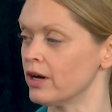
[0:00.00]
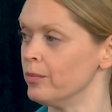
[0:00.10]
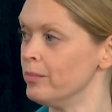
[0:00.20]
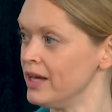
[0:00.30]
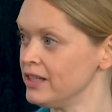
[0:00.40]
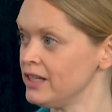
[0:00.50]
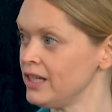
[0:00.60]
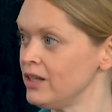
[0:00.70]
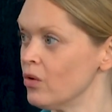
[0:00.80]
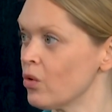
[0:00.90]

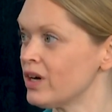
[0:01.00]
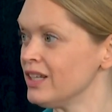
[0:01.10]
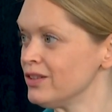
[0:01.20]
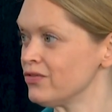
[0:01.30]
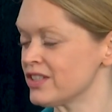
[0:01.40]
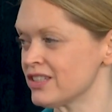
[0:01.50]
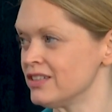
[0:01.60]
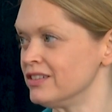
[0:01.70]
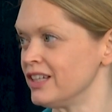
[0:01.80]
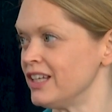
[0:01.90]
amenity or in the
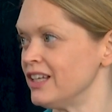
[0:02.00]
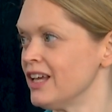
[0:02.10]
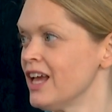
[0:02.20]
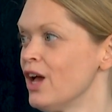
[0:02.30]
facility,